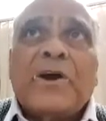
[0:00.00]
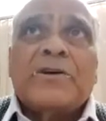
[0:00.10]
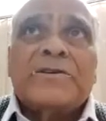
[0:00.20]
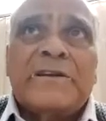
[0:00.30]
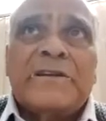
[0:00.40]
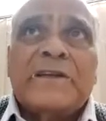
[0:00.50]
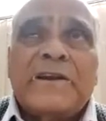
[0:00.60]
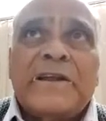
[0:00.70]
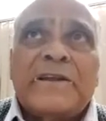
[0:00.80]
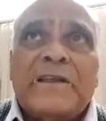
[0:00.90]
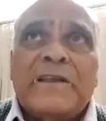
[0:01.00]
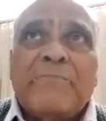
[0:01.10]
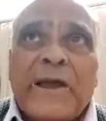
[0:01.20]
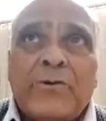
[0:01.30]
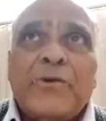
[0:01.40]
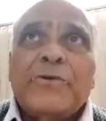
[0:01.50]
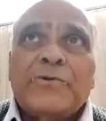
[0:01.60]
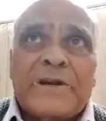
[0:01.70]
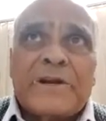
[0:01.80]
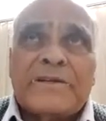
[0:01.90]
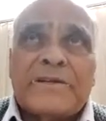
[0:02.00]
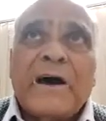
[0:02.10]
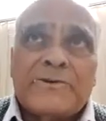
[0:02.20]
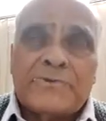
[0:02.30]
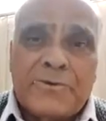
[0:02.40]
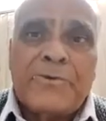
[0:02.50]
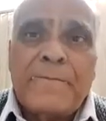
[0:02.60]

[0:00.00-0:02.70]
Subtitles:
because it is containing the micronutrients also.